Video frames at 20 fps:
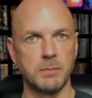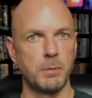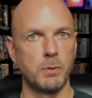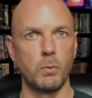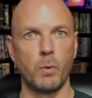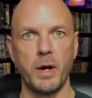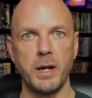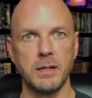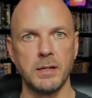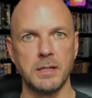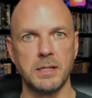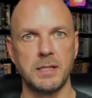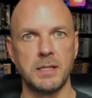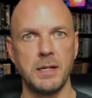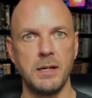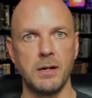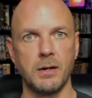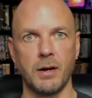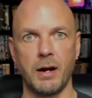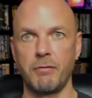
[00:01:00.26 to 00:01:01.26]
have been waiting to
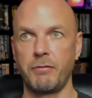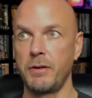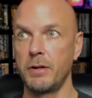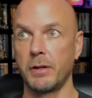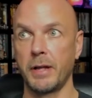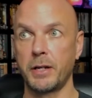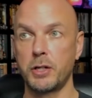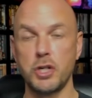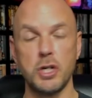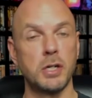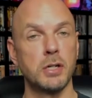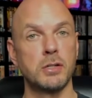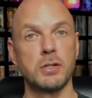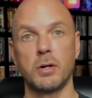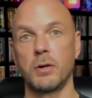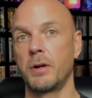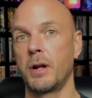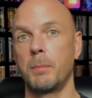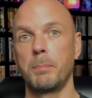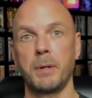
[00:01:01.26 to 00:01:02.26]
see her. I feel like she could
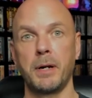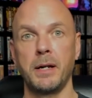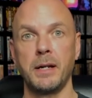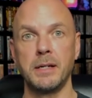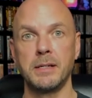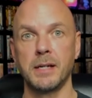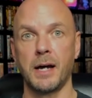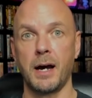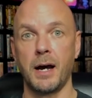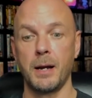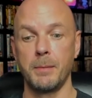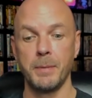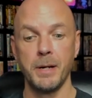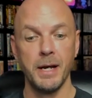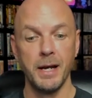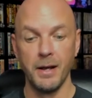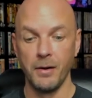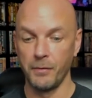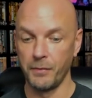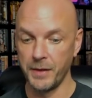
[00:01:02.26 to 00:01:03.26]
turn up at any time.
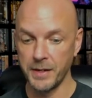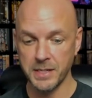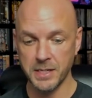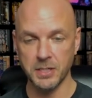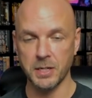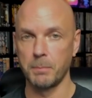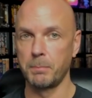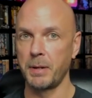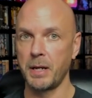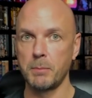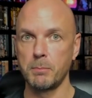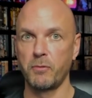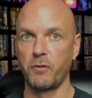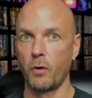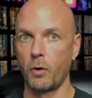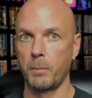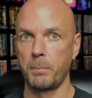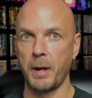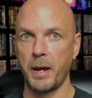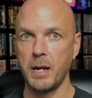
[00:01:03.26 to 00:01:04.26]
This is a big
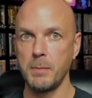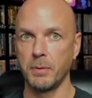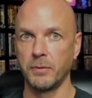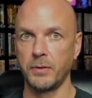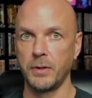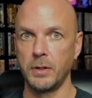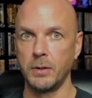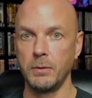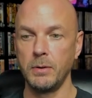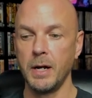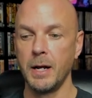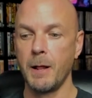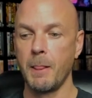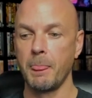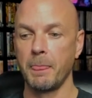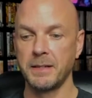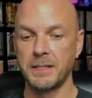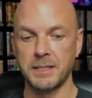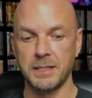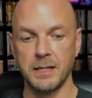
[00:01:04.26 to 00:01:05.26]
four pay-per-view.
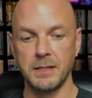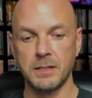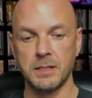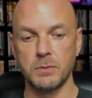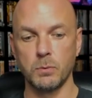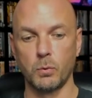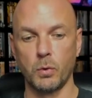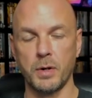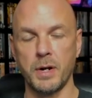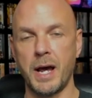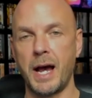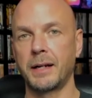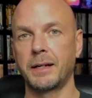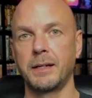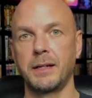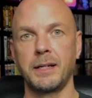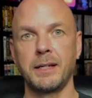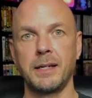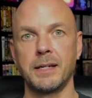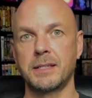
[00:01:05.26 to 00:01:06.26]
Since we're not
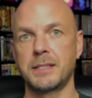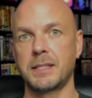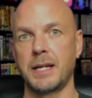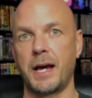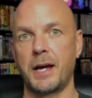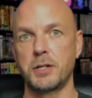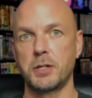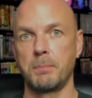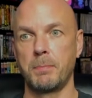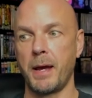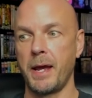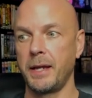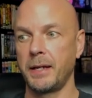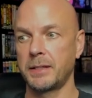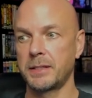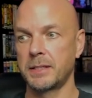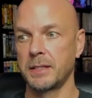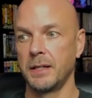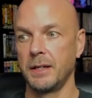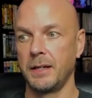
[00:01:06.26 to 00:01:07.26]
going to get Sasha
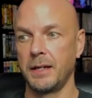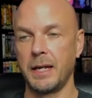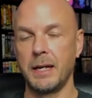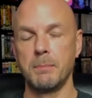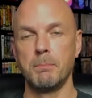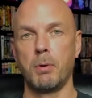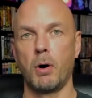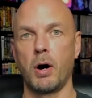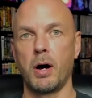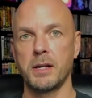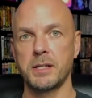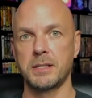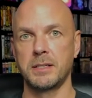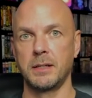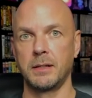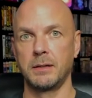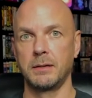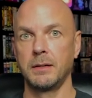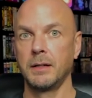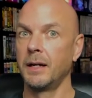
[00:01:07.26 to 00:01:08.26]
Banks in
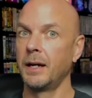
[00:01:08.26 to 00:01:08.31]
Boston,